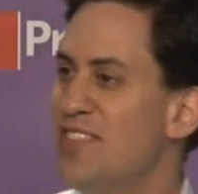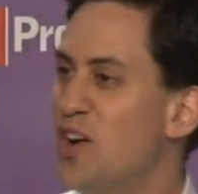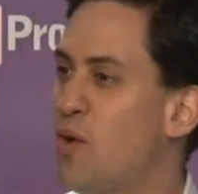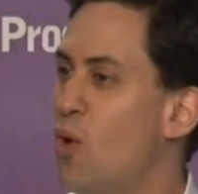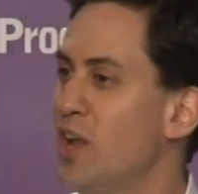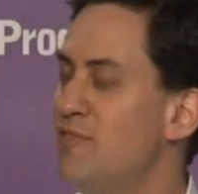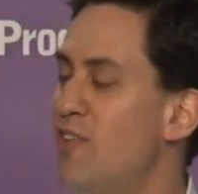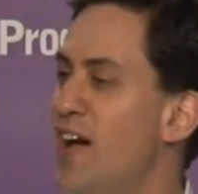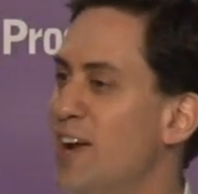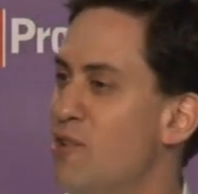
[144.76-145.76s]
The
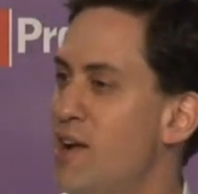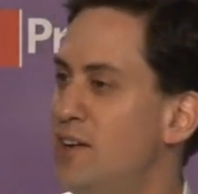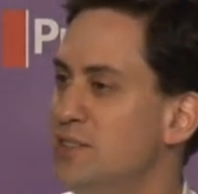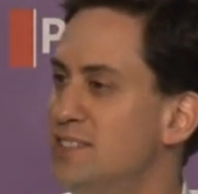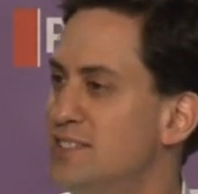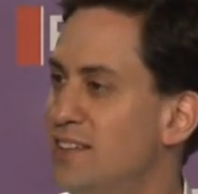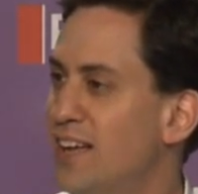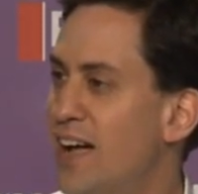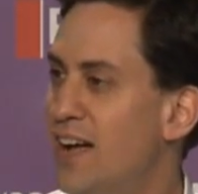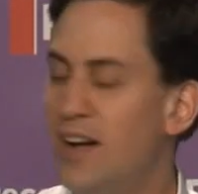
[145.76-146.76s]
qualifying rounds
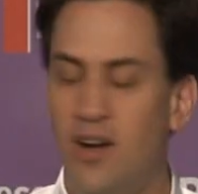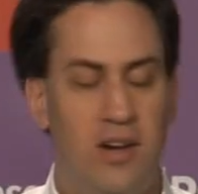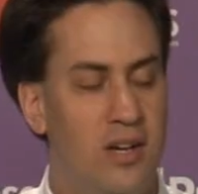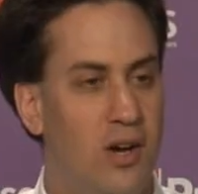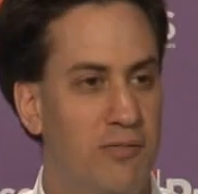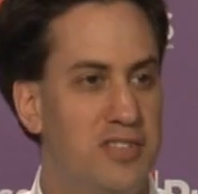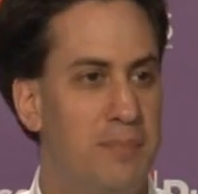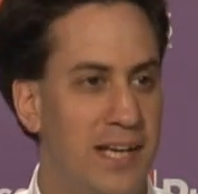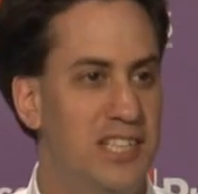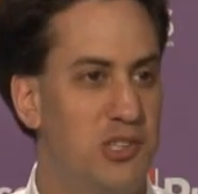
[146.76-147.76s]
of the
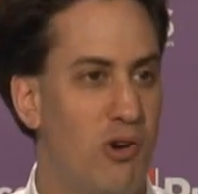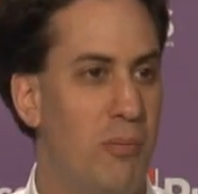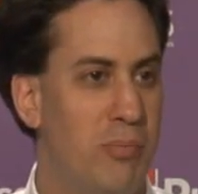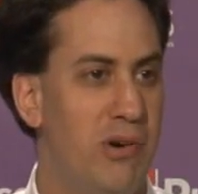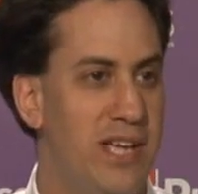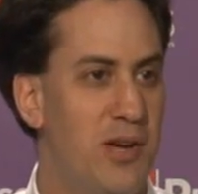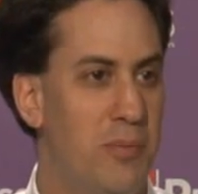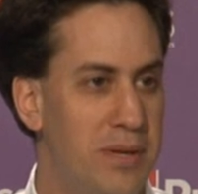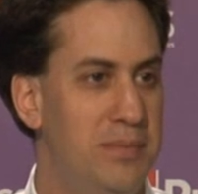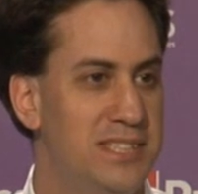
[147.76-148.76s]
Spanish Grand Prix
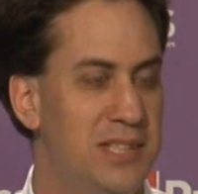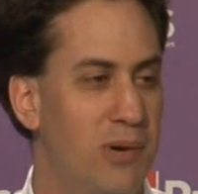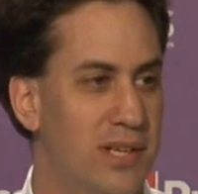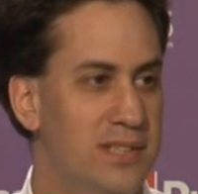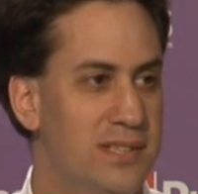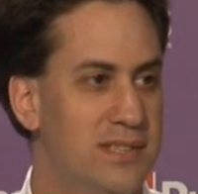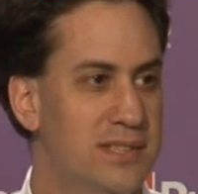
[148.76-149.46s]
on BBC One.